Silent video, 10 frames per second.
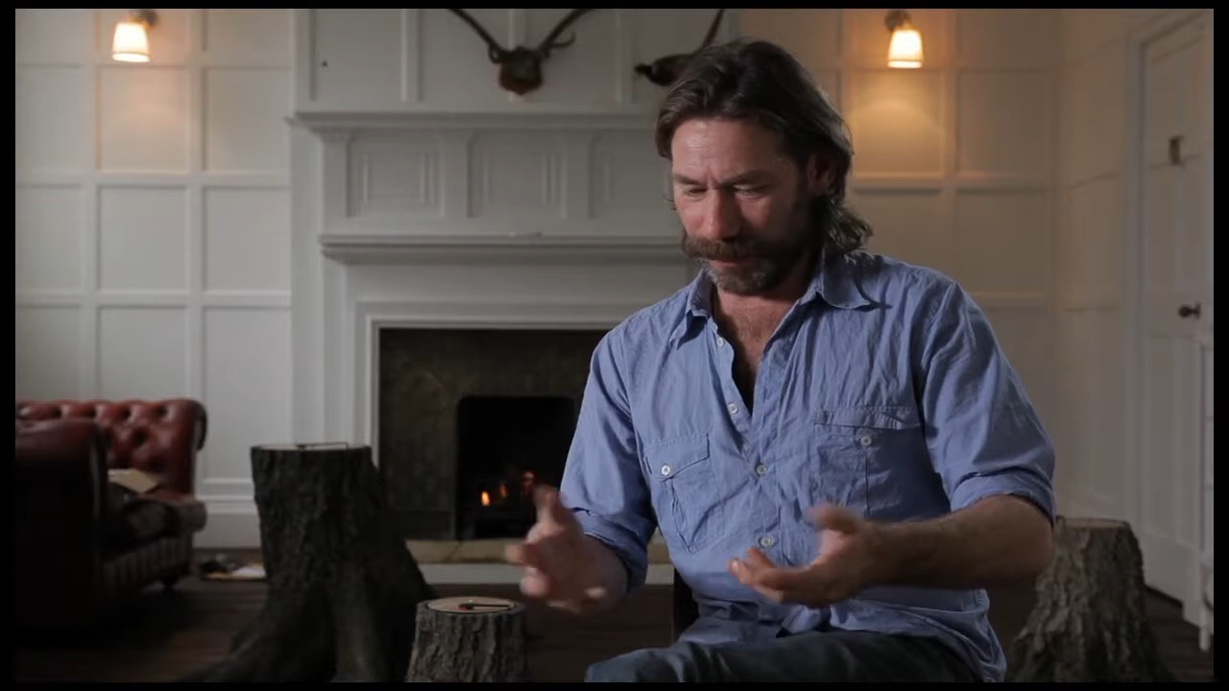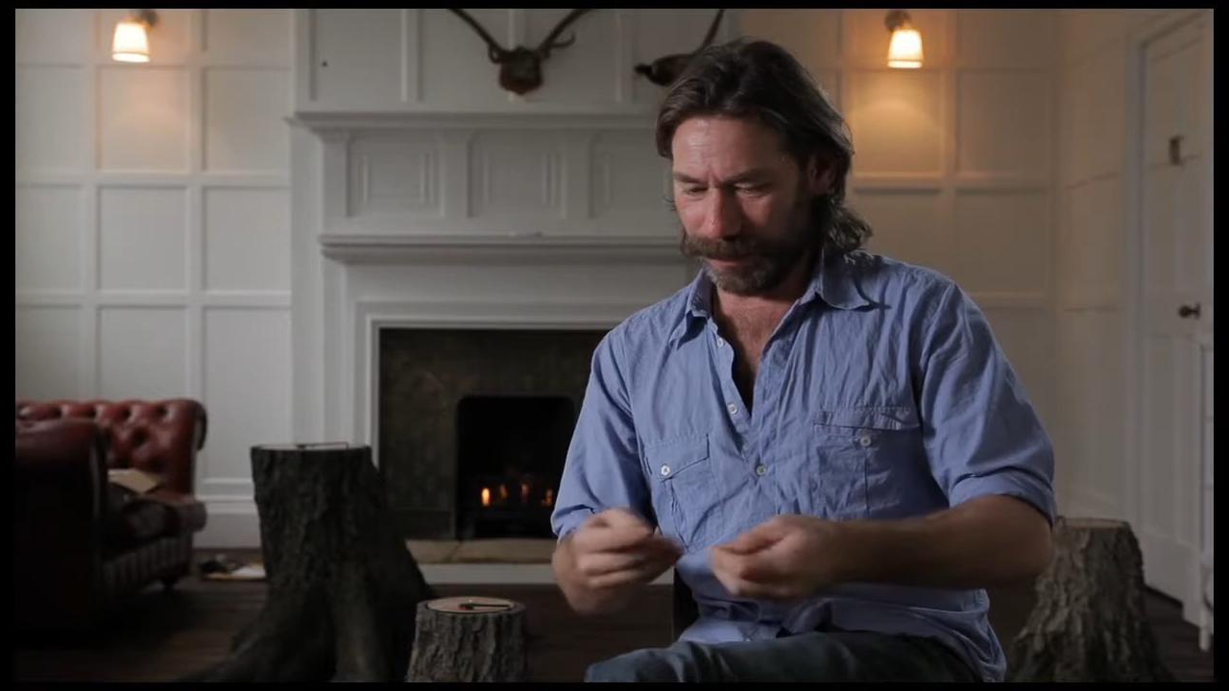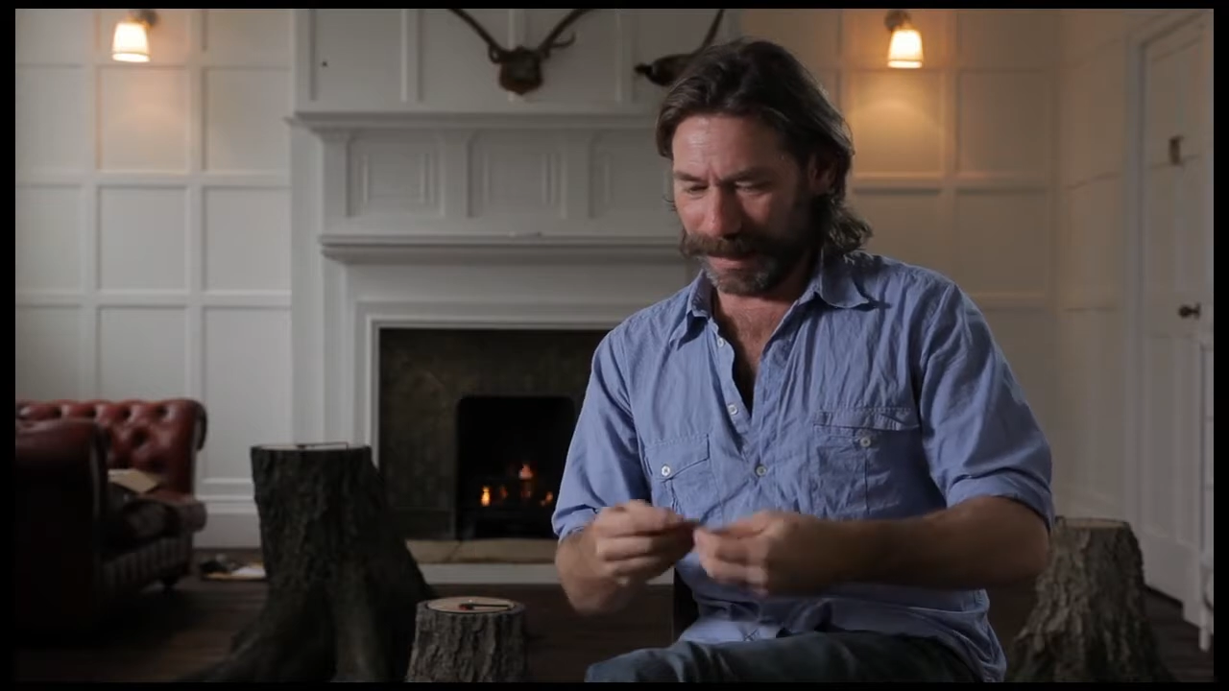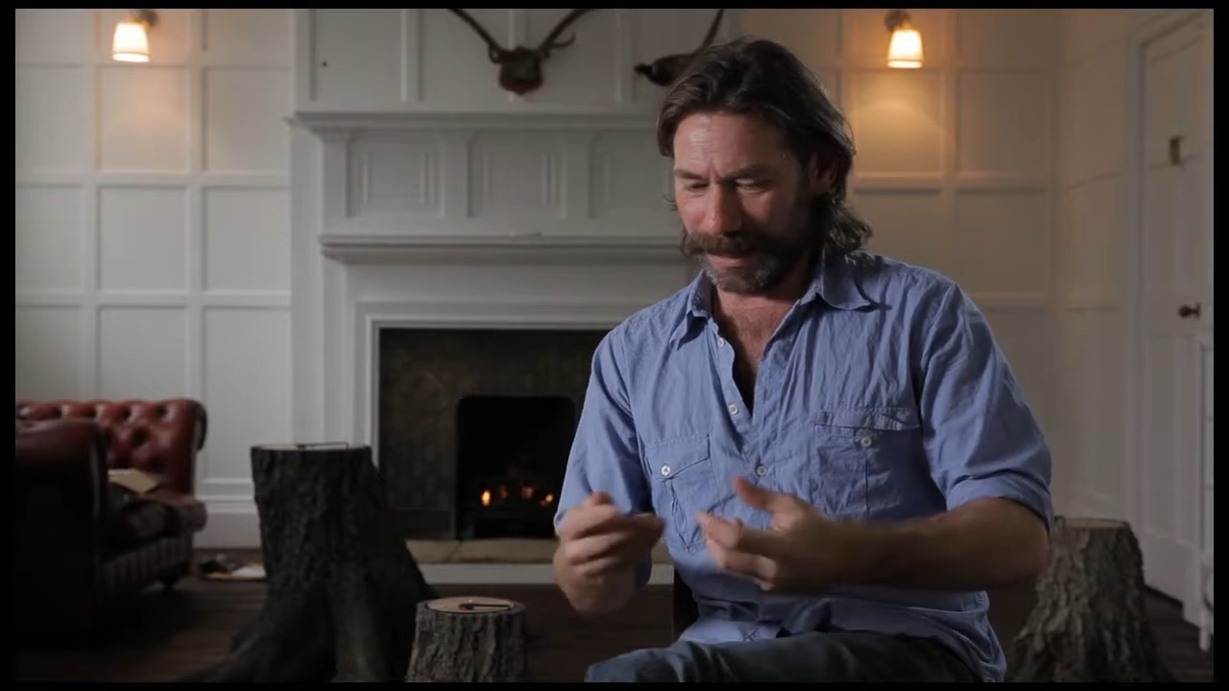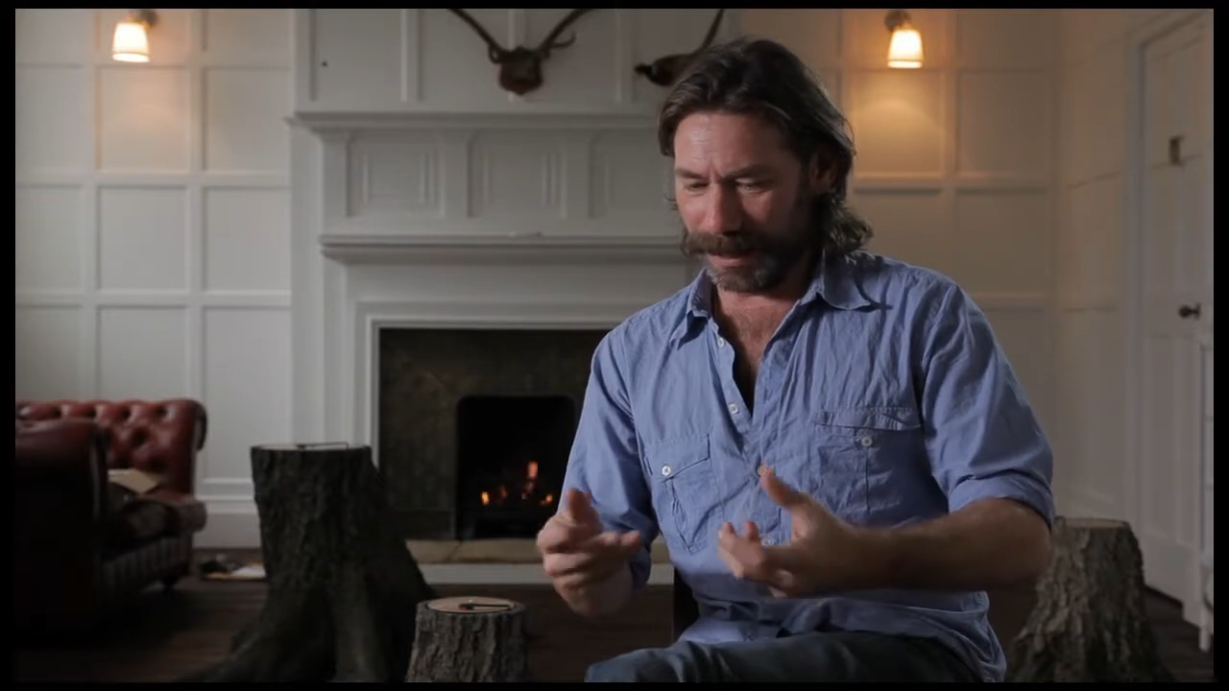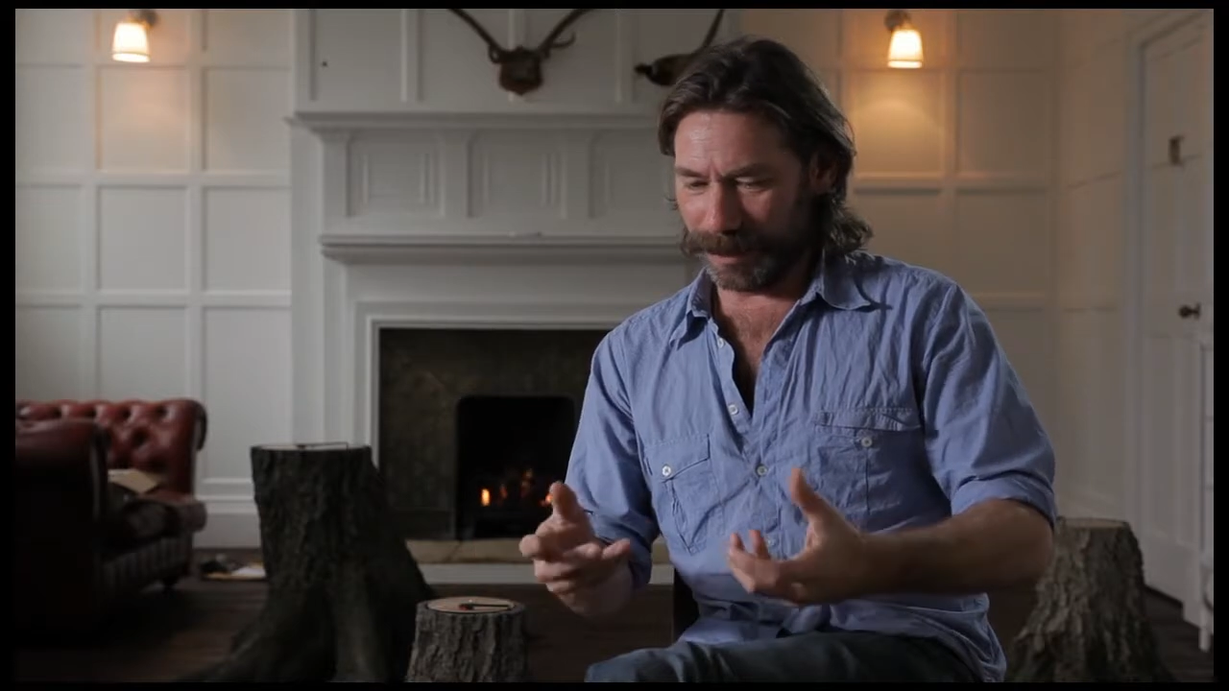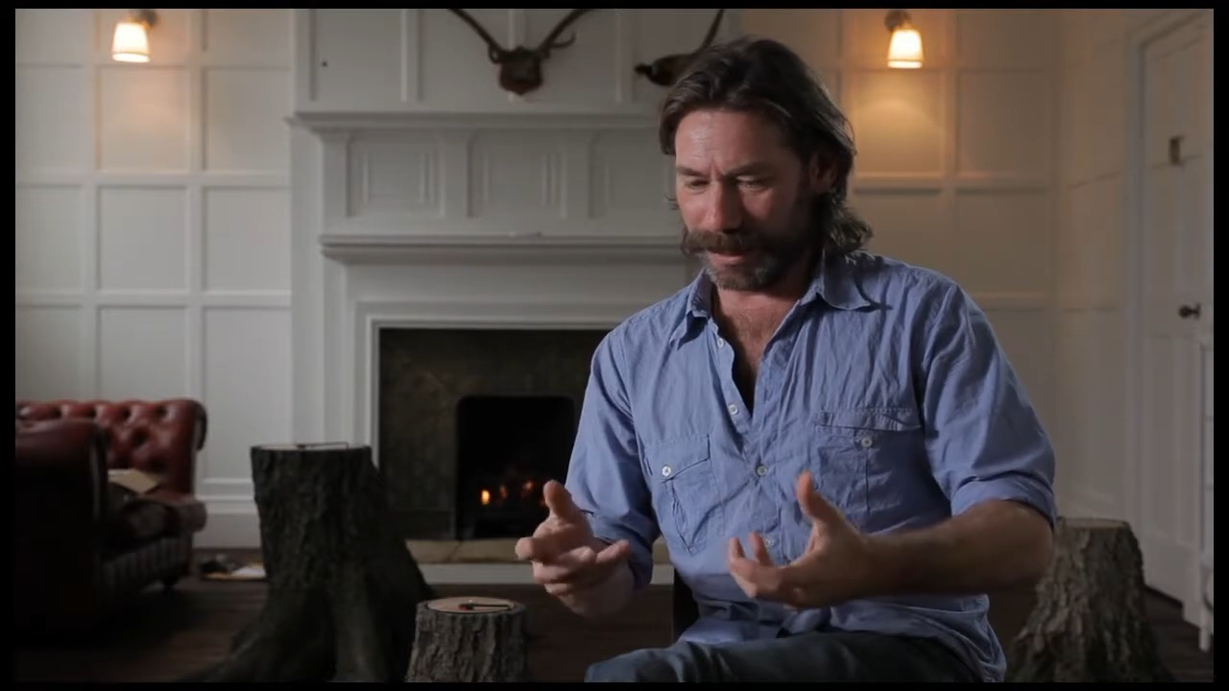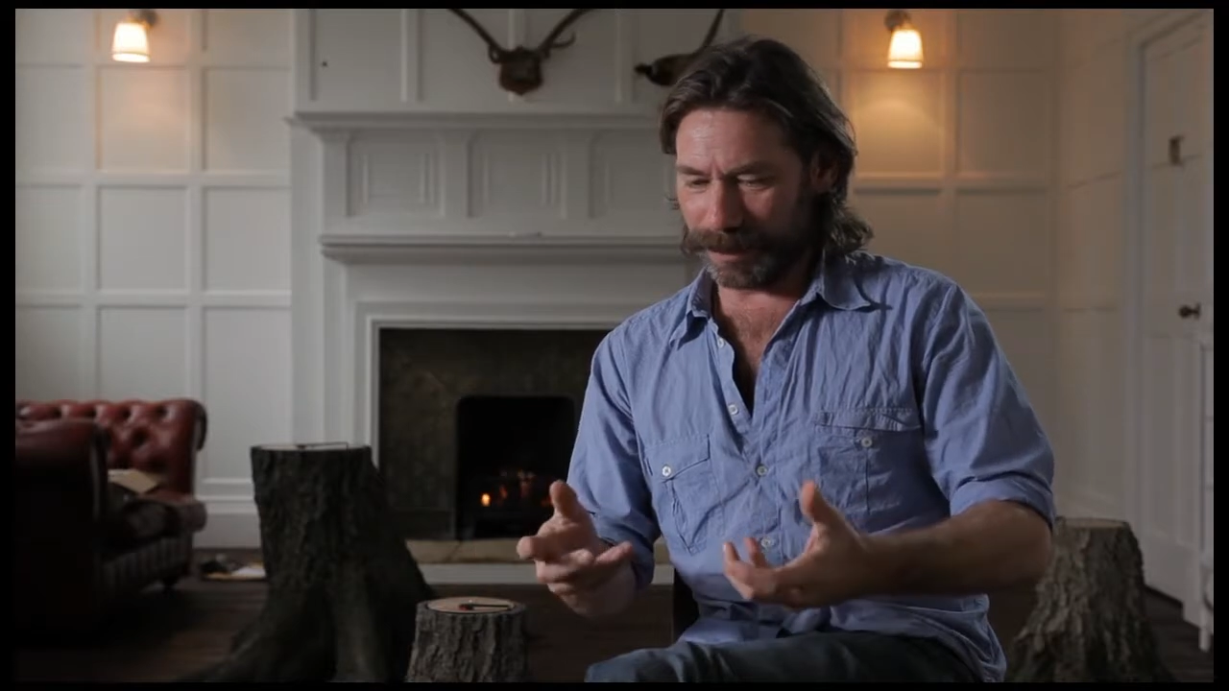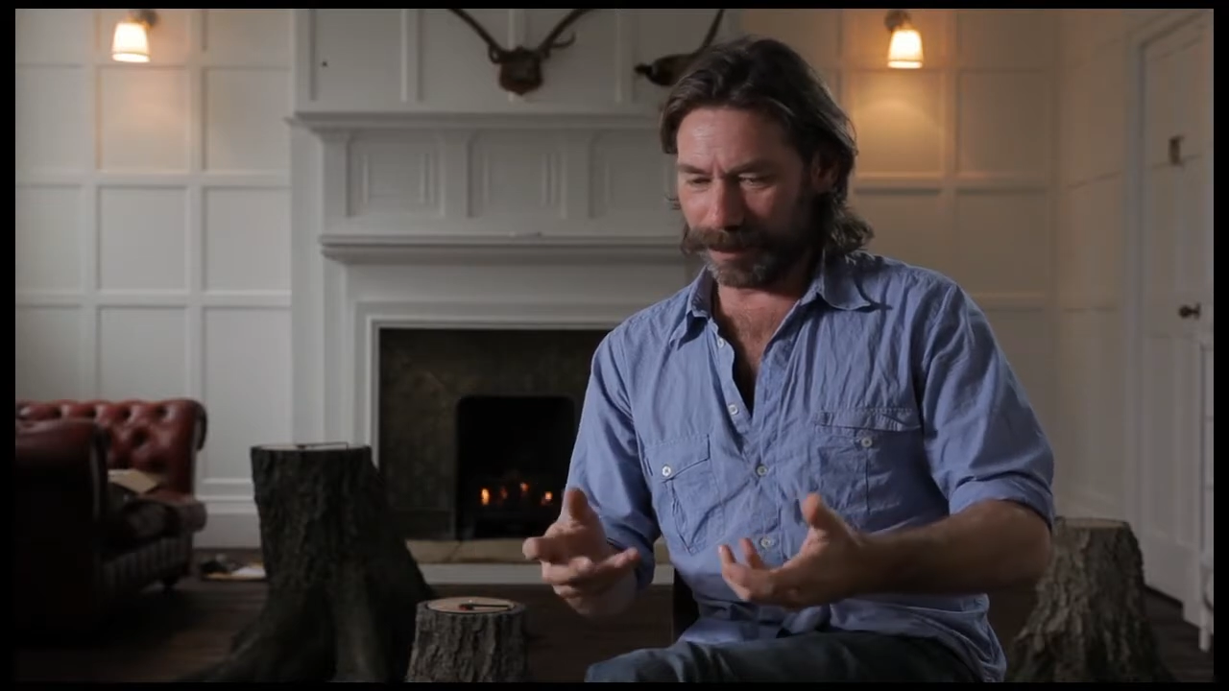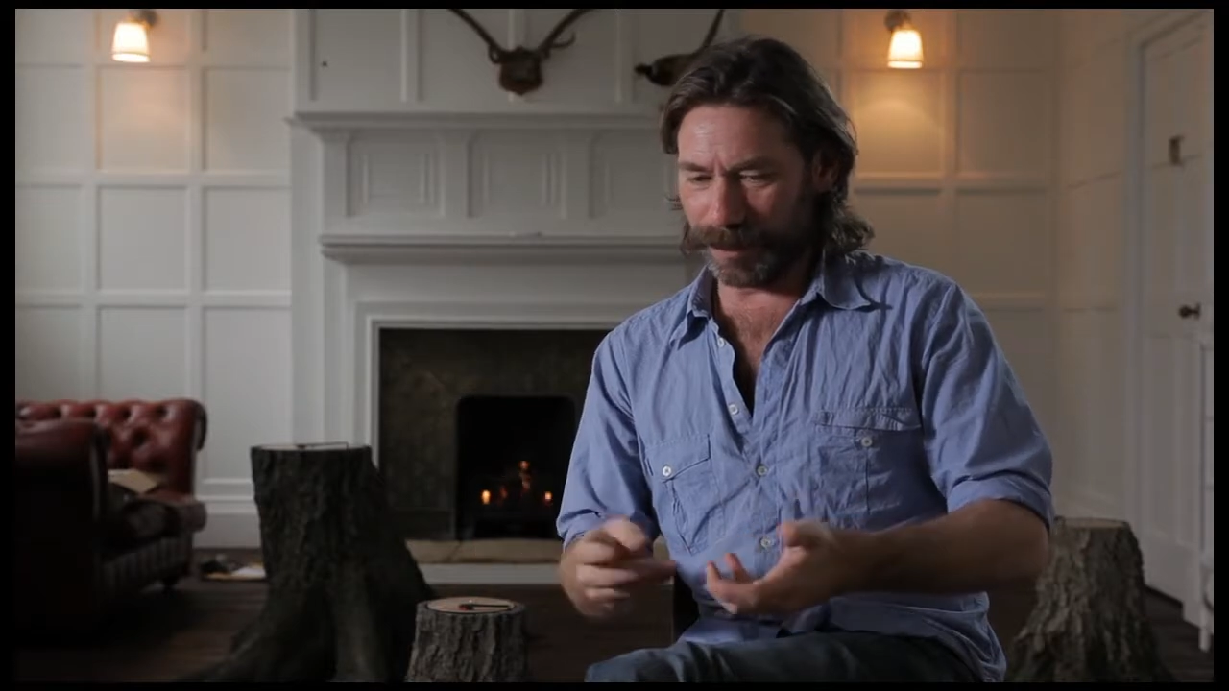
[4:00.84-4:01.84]
of medium
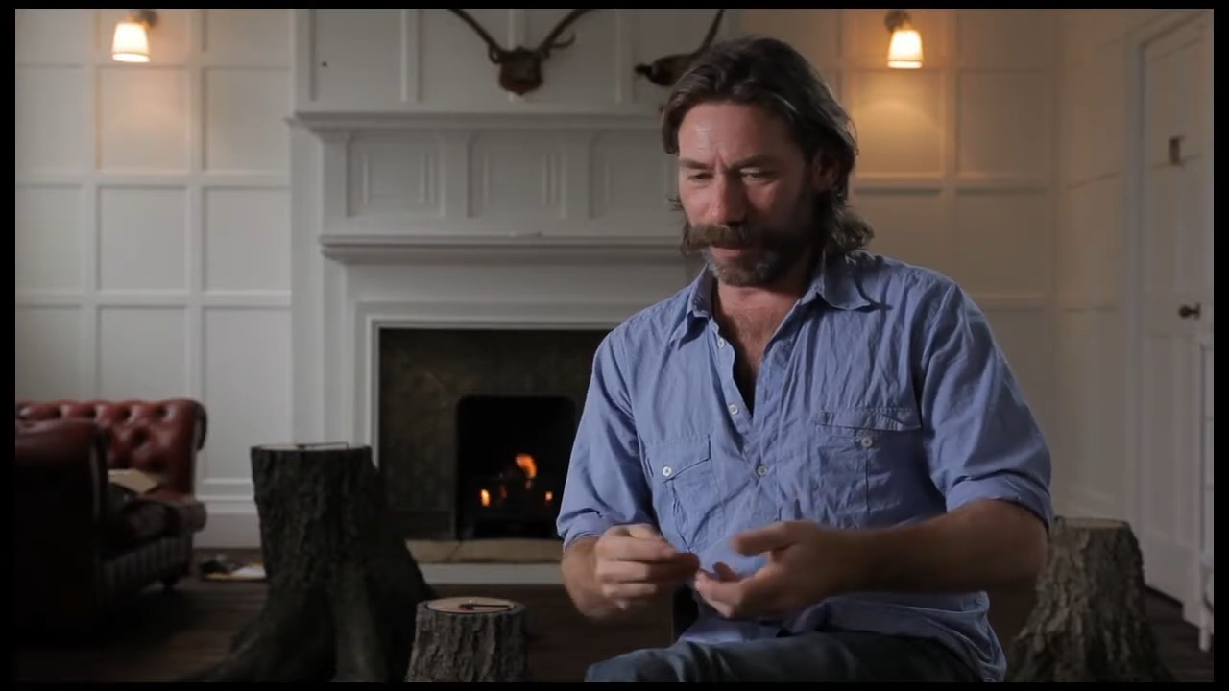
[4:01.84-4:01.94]
is